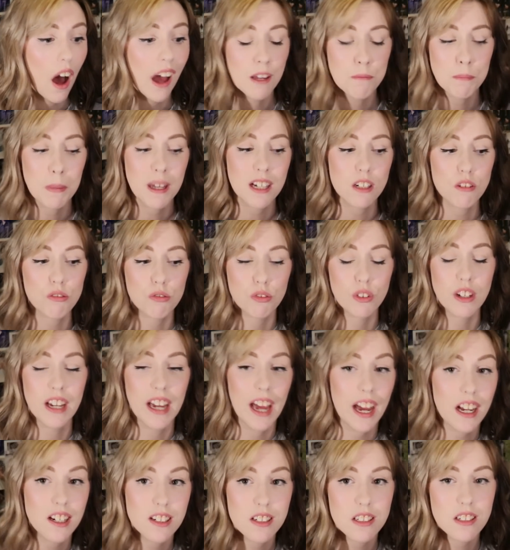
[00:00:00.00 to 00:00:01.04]
I picked
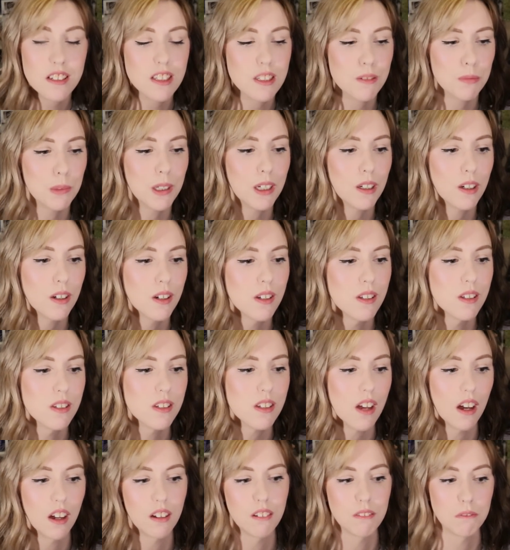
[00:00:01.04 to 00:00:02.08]
reactions
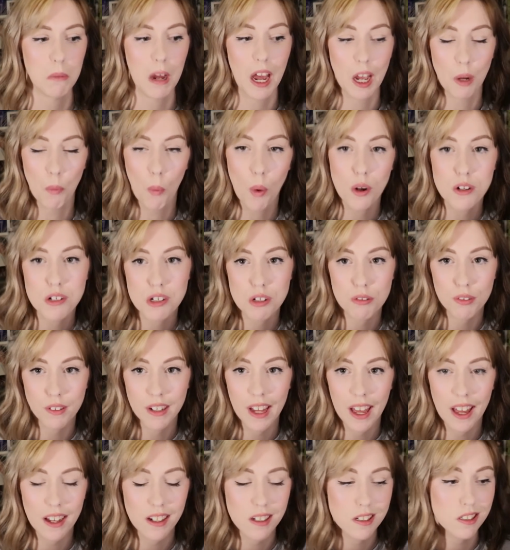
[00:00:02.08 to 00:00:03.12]
because I watched
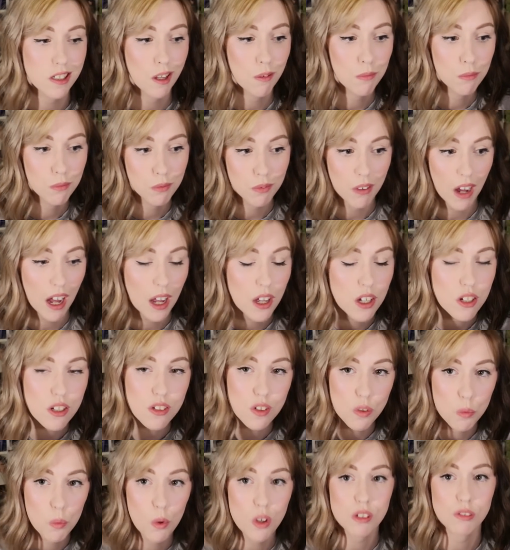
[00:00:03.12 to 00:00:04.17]
I used
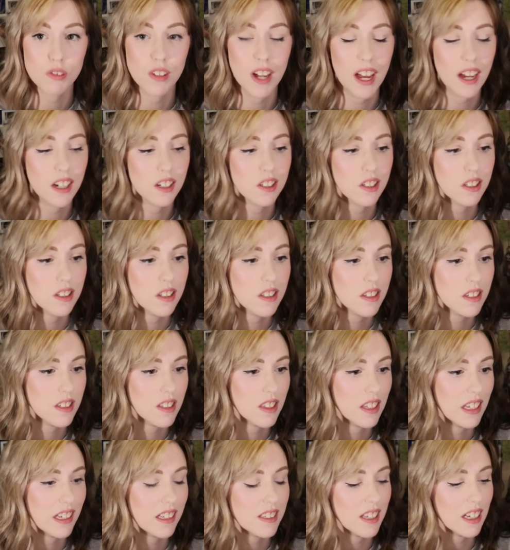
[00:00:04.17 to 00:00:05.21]
to watch reactions
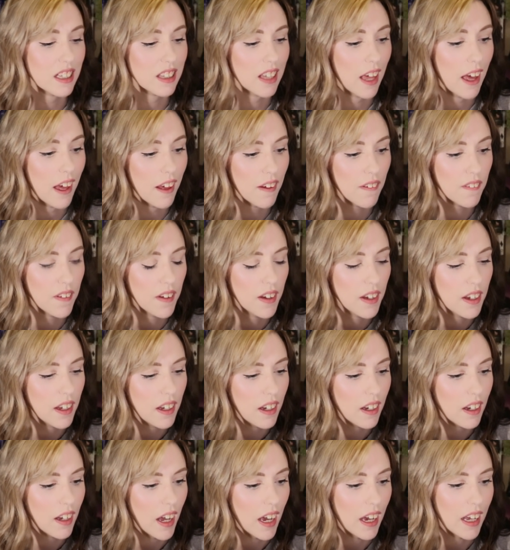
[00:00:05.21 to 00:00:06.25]
and things like that.
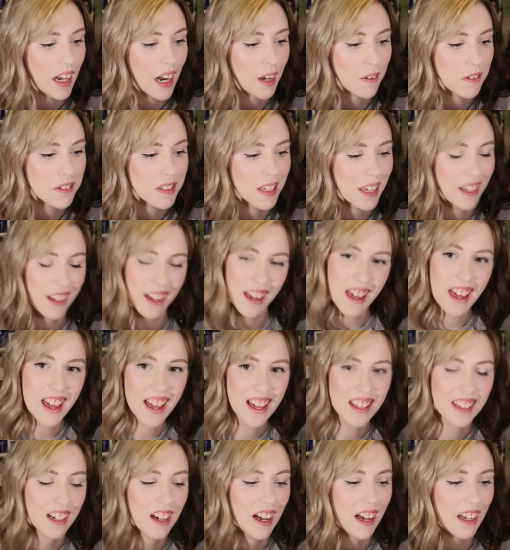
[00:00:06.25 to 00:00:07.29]
And I was like,
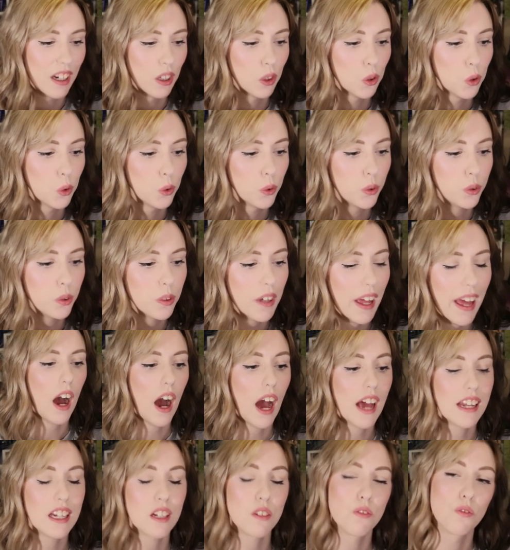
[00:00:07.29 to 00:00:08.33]
they're kind of cool.
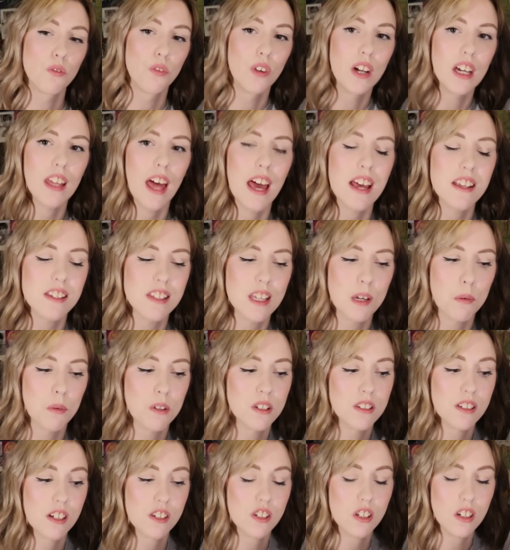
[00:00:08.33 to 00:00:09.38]
I didn't realize there
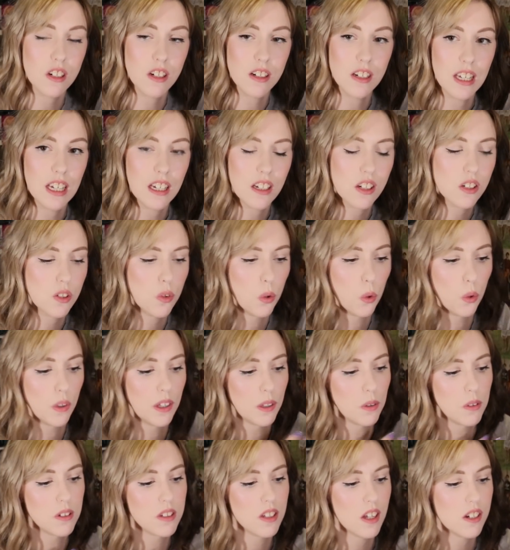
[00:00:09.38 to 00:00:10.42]
was such a niche or
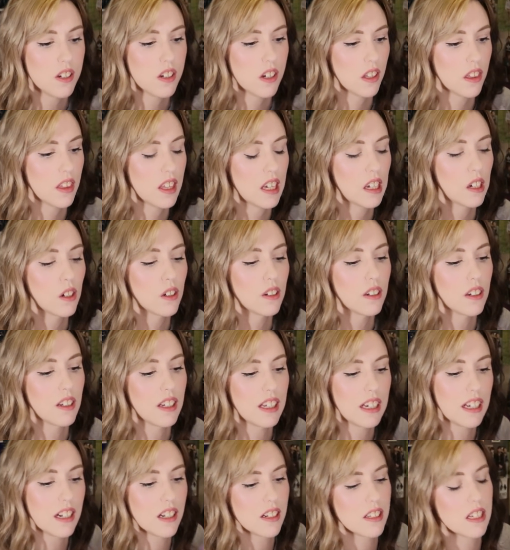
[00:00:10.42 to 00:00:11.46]
there was such a thing on
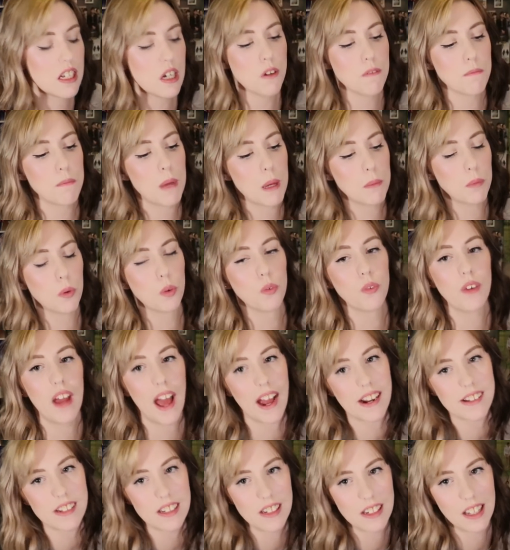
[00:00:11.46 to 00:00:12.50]
the internet of people
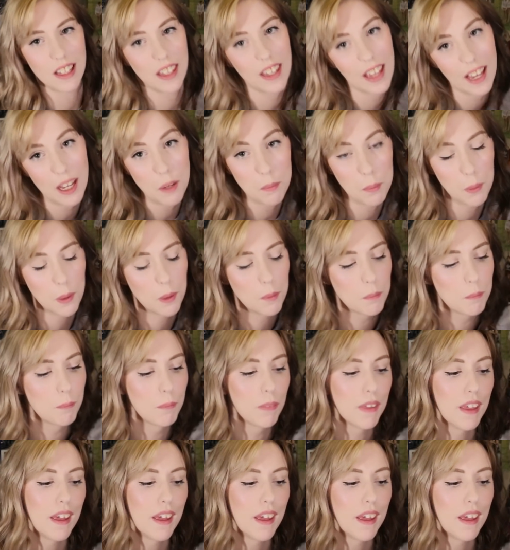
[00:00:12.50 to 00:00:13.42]
reacting to K-pop.